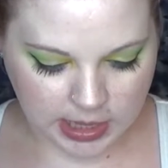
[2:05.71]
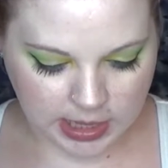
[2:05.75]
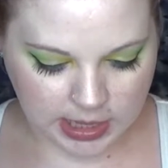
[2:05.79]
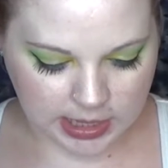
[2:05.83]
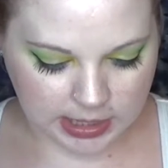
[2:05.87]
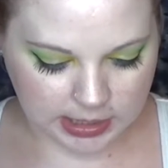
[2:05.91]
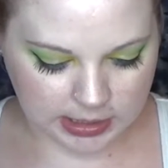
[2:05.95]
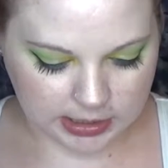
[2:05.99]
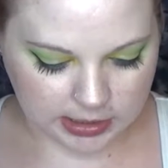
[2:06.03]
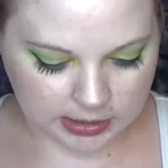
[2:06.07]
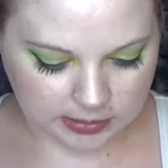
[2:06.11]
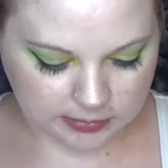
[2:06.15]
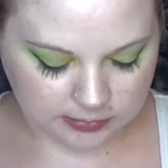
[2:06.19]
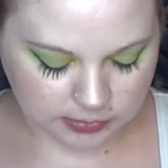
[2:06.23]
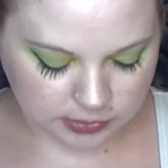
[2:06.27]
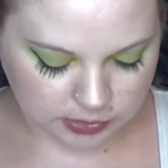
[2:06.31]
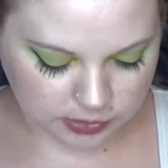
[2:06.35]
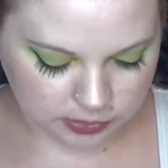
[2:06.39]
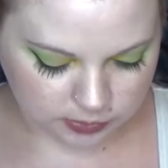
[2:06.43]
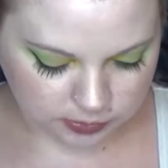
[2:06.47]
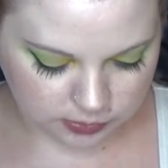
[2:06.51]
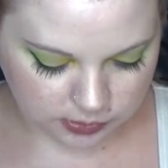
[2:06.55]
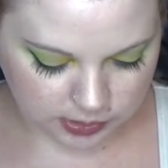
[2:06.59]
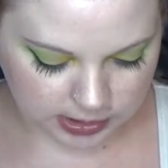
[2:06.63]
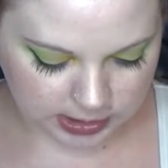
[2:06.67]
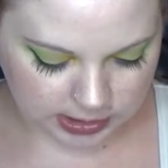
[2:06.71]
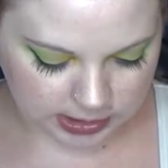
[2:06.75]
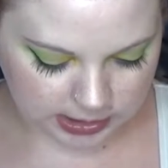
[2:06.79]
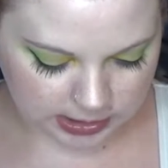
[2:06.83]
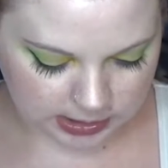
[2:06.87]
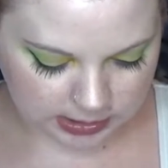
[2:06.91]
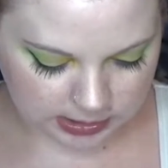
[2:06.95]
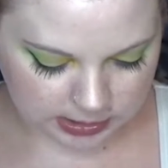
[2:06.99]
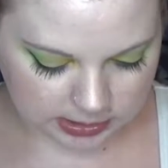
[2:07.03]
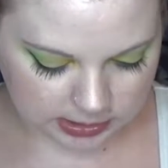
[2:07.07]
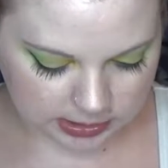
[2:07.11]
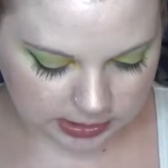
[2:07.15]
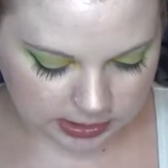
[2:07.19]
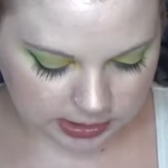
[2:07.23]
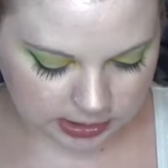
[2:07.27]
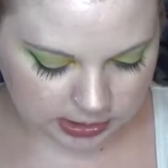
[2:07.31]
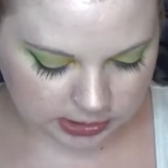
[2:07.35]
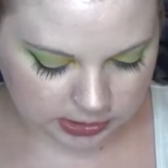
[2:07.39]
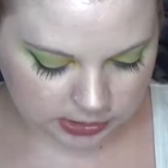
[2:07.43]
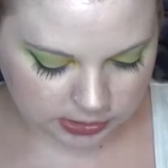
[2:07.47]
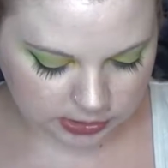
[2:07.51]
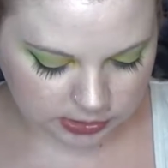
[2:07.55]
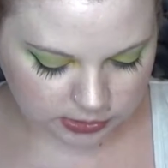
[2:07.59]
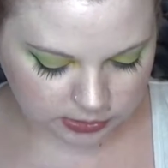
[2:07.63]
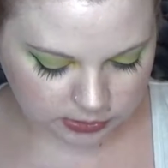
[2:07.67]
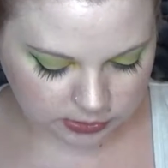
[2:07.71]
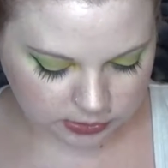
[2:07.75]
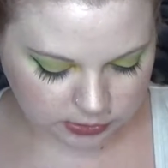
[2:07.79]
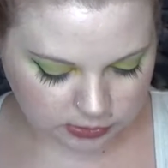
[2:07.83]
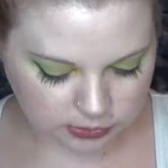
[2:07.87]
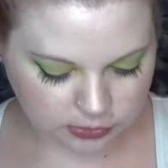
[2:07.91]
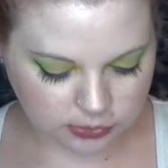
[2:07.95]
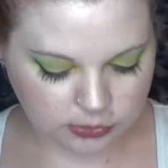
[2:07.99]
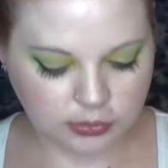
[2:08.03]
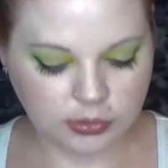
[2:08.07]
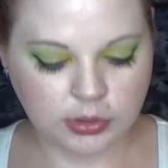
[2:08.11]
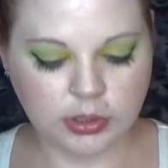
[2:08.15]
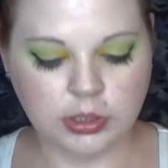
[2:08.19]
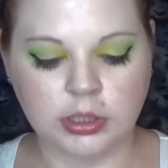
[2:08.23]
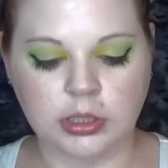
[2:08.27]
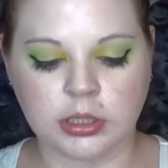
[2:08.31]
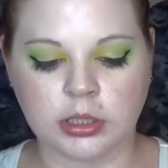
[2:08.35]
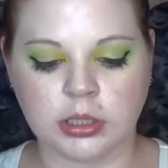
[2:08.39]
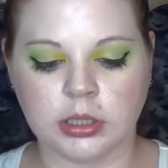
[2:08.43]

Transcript: It comes with two